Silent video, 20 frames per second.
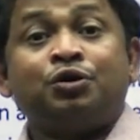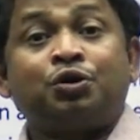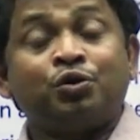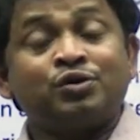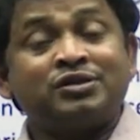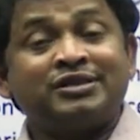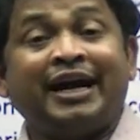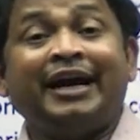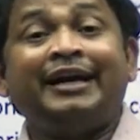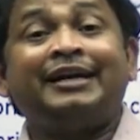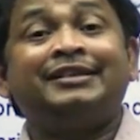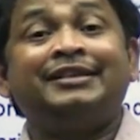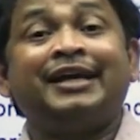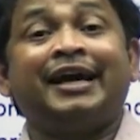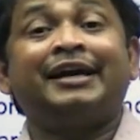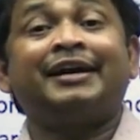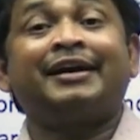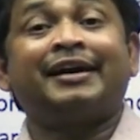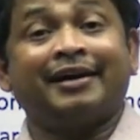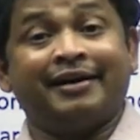to set
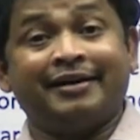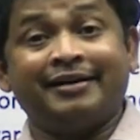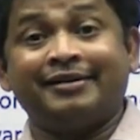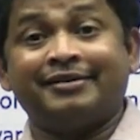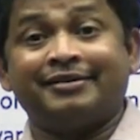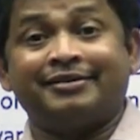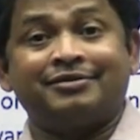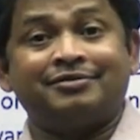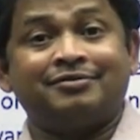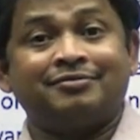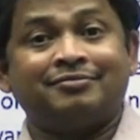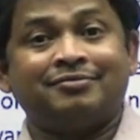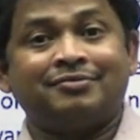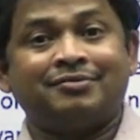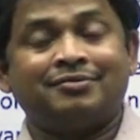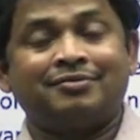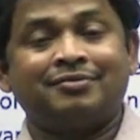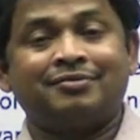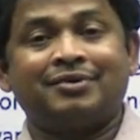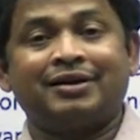their career
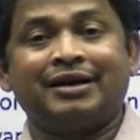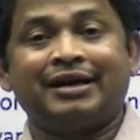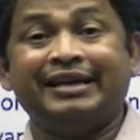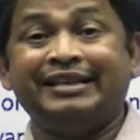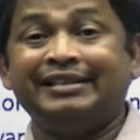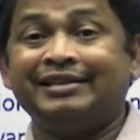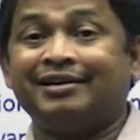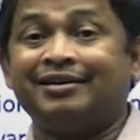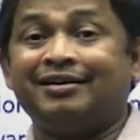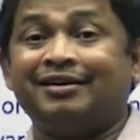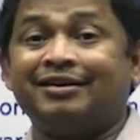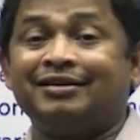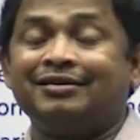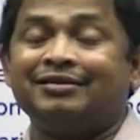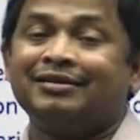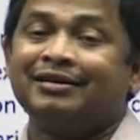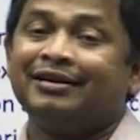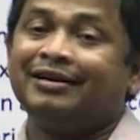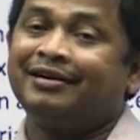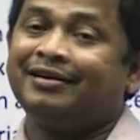in the
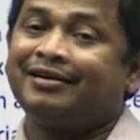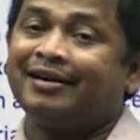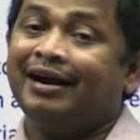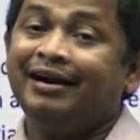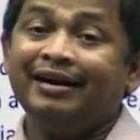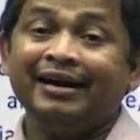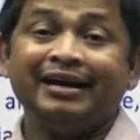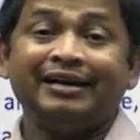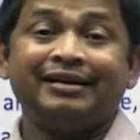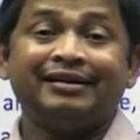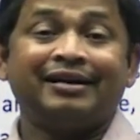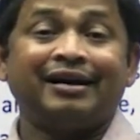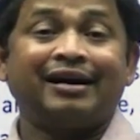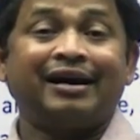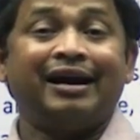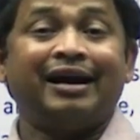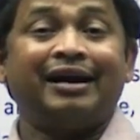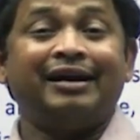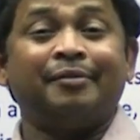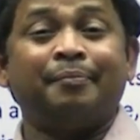trending
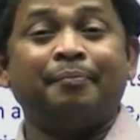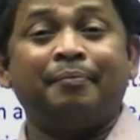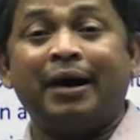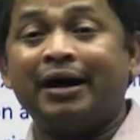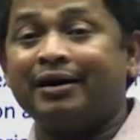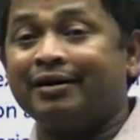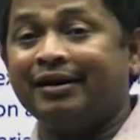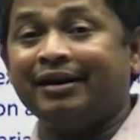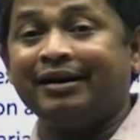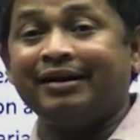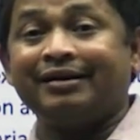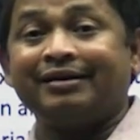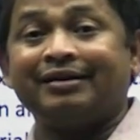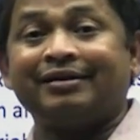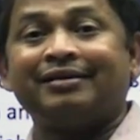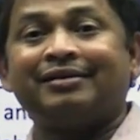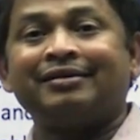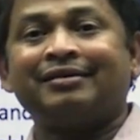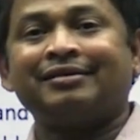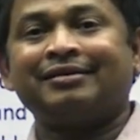and
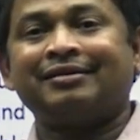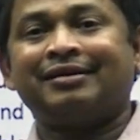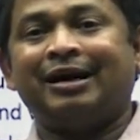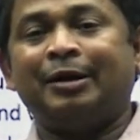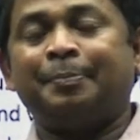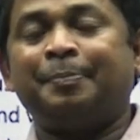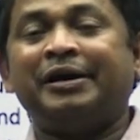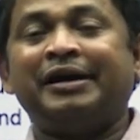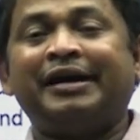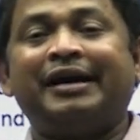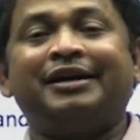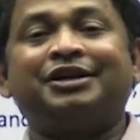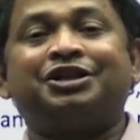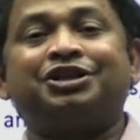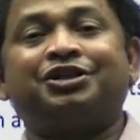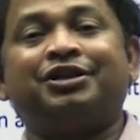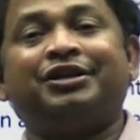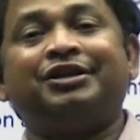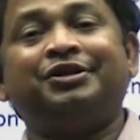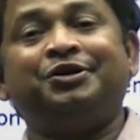burning
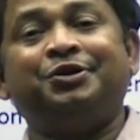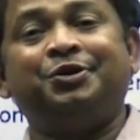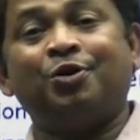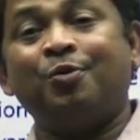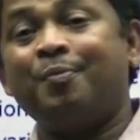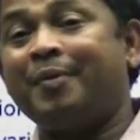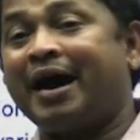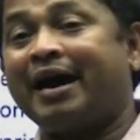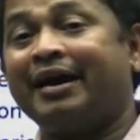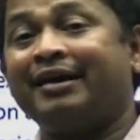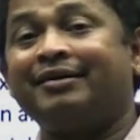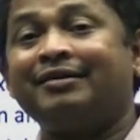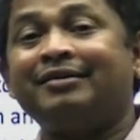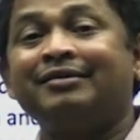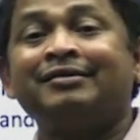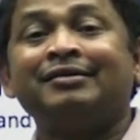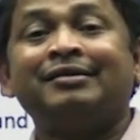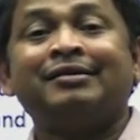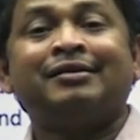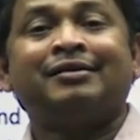application domain,
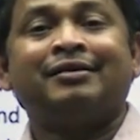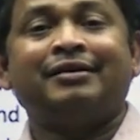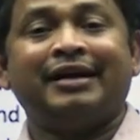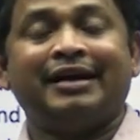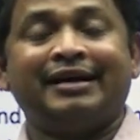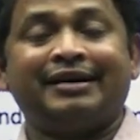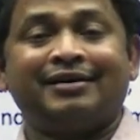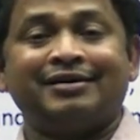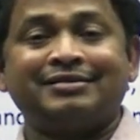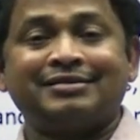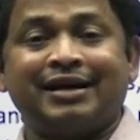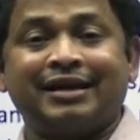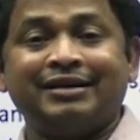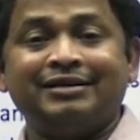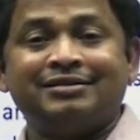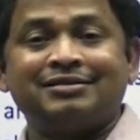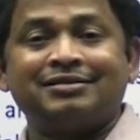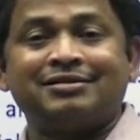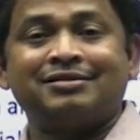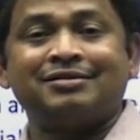data
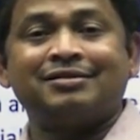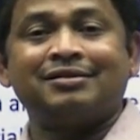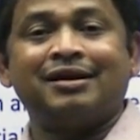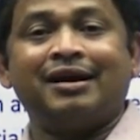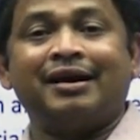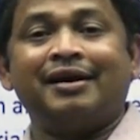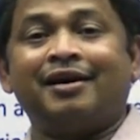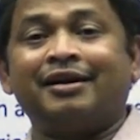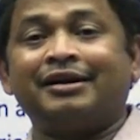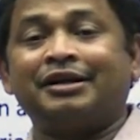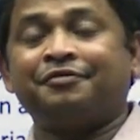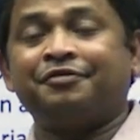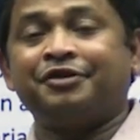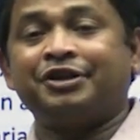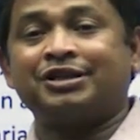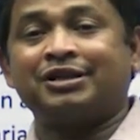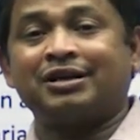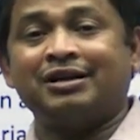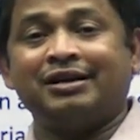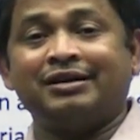science and
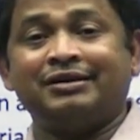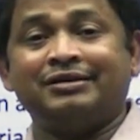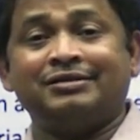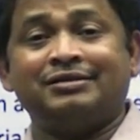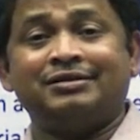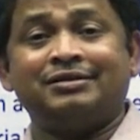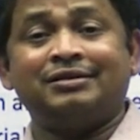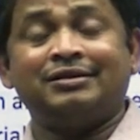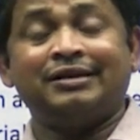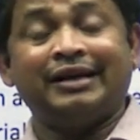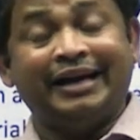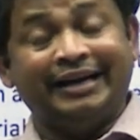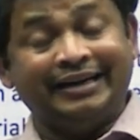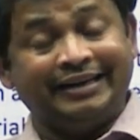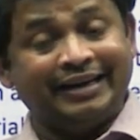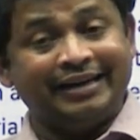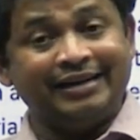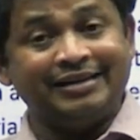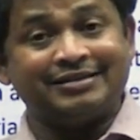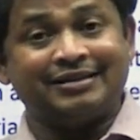artificial
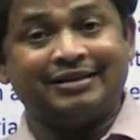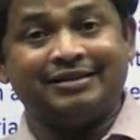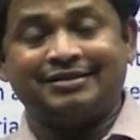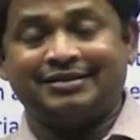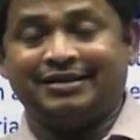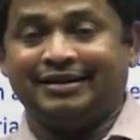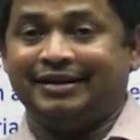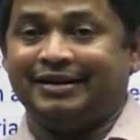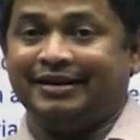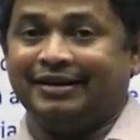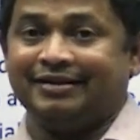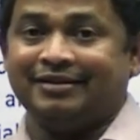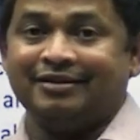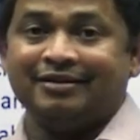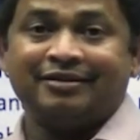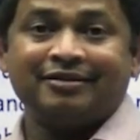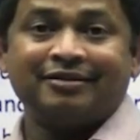intelligence area.